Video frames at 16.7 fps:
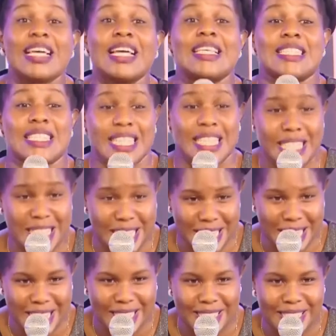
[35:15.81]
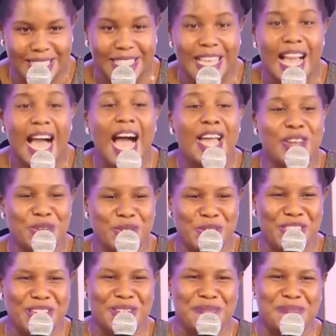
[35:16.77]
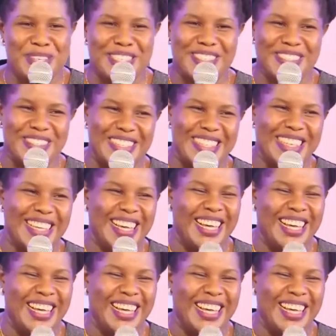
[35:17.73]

I said, yes, I know that person.